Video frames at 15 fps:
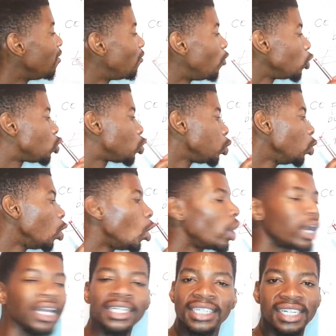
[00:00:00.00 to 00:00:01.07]
For 2
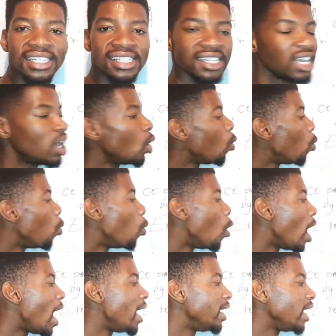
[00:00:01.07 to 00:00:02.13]
oranges,
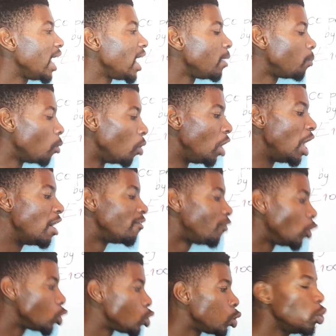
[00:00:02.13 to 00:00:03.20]
1 apple.
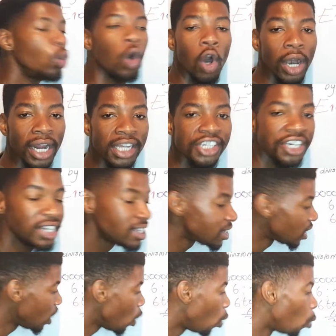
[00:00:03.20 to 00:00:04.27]
For 2
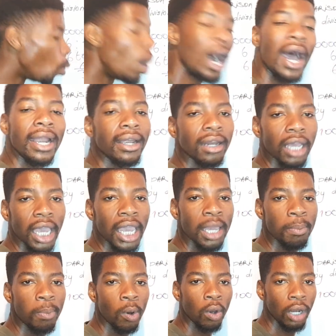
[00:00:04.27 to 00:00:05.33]
oranges, 1
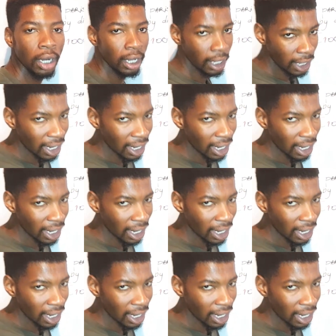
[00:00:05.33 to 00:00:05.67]
apple.